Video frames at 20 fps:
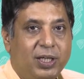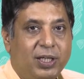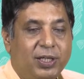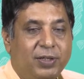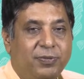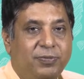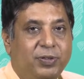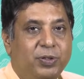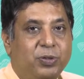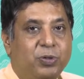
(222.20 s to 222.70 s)

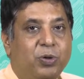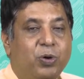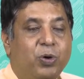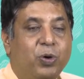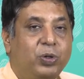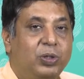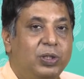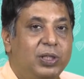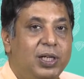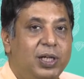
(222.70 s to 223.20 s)
if you
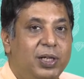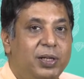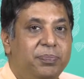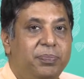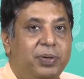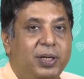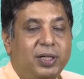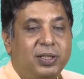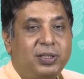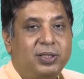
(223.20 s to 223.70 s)
only
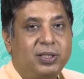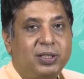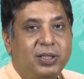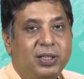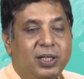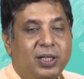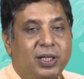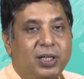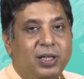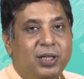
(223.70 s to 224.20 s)
bid
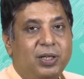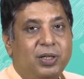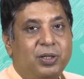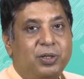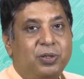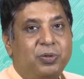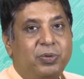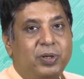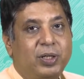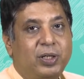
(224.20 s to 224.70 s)

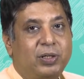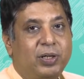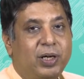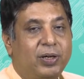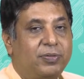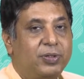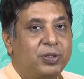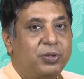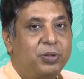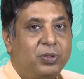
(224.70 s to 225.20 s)
when you
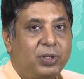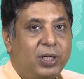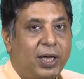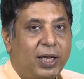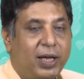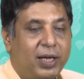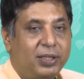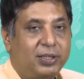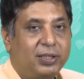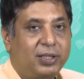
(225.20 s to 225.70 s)
have a good
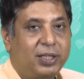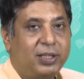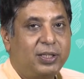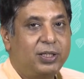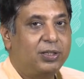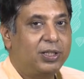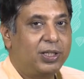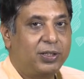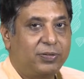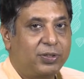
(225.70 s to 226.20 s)
hand, then
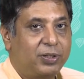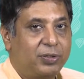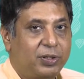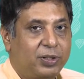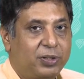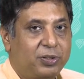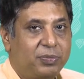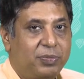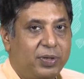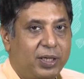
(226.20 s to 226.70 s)
you are never
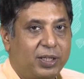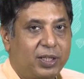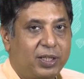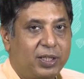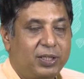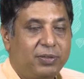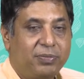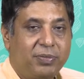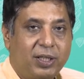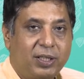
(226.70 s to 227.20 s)
going to make
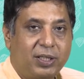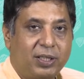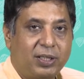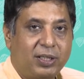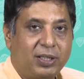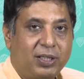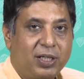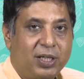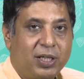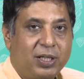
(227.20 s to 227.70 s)
any money.
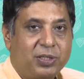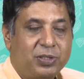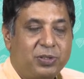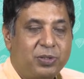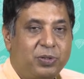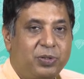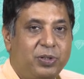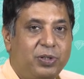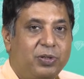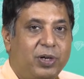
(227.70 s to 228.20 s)

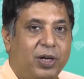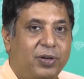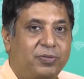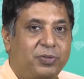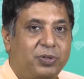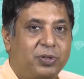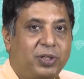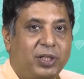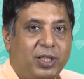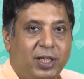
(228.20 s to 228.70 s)
So, you have
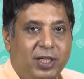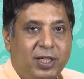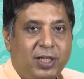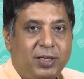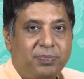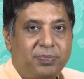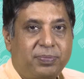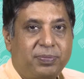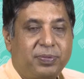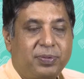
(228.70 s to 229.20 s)
to
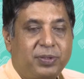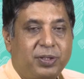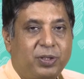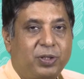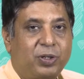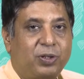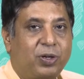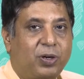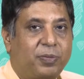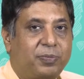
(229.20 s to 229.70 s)
keep
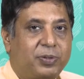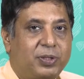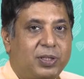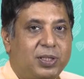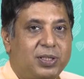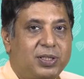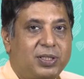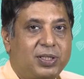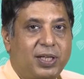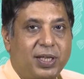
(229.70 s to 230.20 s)
your
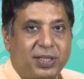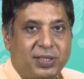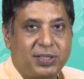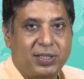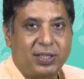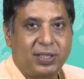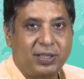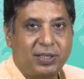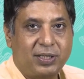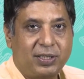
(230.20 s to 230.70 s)
opponents
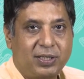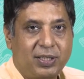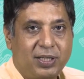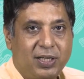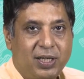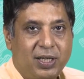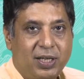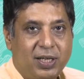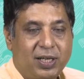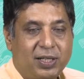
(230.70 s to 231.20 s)
guessing.
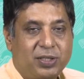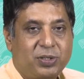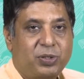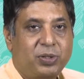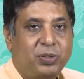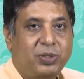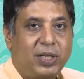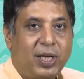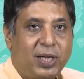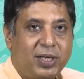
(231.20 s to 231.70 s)
And
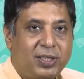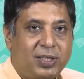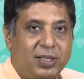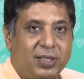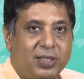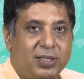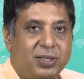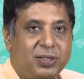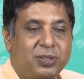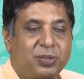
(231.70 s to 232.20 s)
so, that
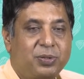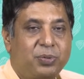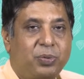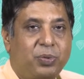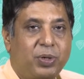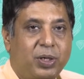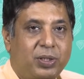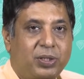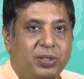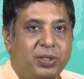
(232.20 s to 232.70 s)
is
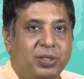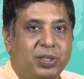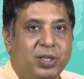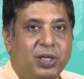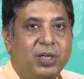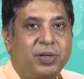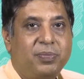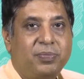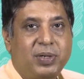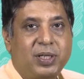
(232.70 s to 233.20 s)
what
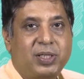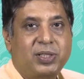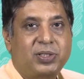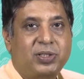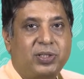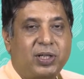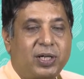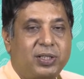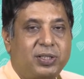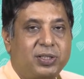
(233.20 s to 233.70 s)
mixed
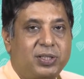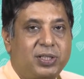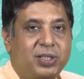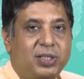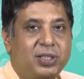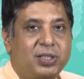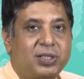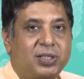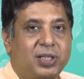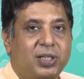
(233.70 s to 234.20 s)

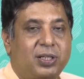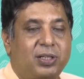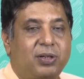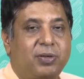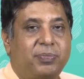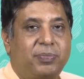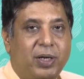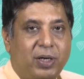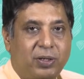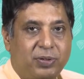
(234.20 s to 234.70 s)
strategies are
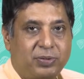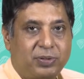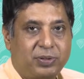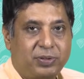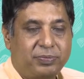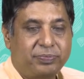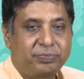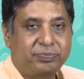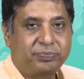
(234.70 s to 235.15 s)
about.